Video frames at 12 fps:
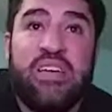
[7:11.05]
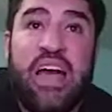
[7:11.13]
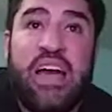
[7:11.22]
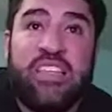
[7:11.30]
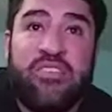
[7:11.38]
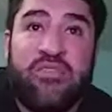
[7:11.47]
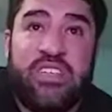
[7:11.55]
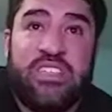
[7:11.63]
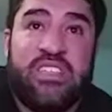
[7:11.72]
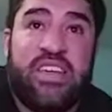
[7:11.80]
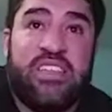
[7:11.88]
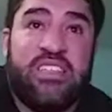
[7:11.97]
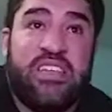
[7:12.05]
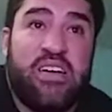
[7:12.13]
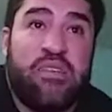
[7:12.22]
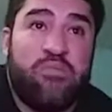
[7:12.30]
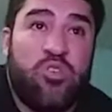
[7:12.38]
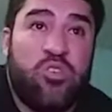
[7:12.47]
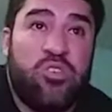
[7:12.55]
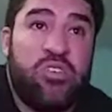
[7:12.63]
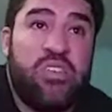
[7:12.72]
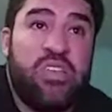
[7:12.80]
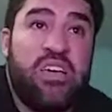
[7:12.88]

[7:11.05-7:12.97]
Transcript: activates the enzyme called